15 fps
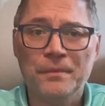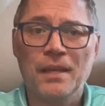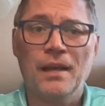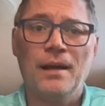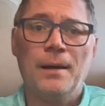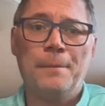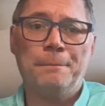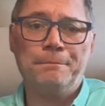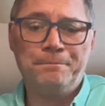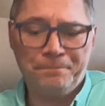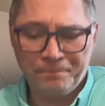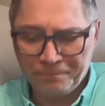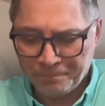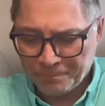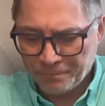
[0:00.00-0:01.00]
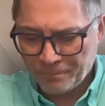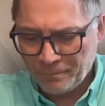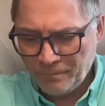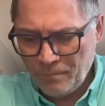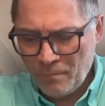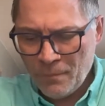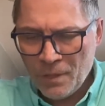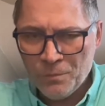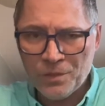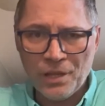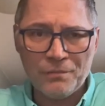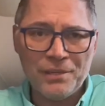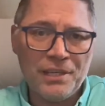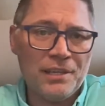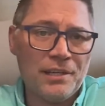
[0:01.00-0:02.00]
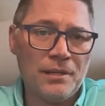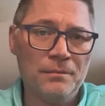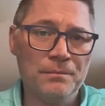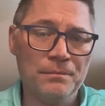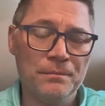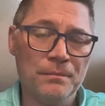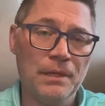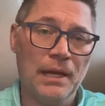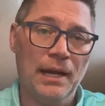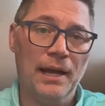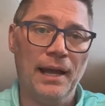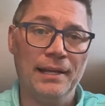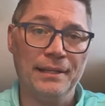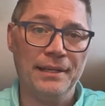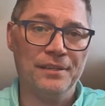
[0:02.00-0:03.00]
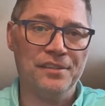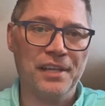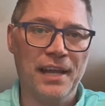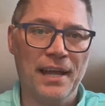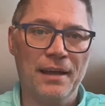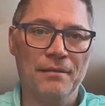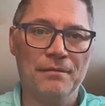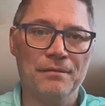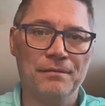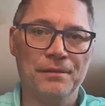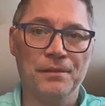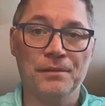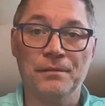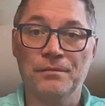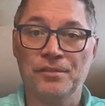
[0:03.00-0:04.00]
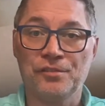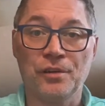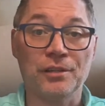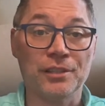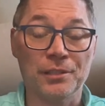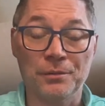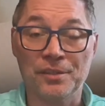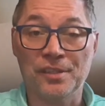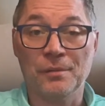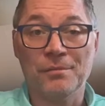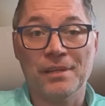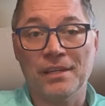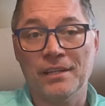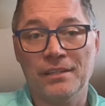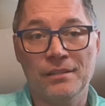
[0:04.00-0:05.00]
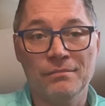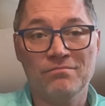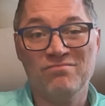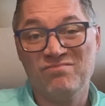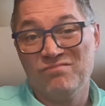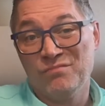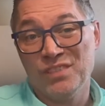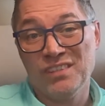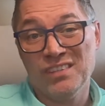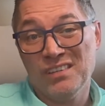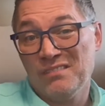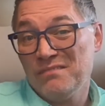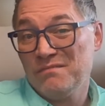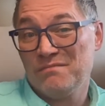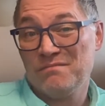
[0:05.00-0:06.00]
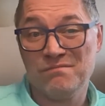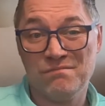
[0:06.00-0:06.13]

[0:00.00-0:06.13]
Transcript: Would love to hear ideas you have if you're struggling with something and you would love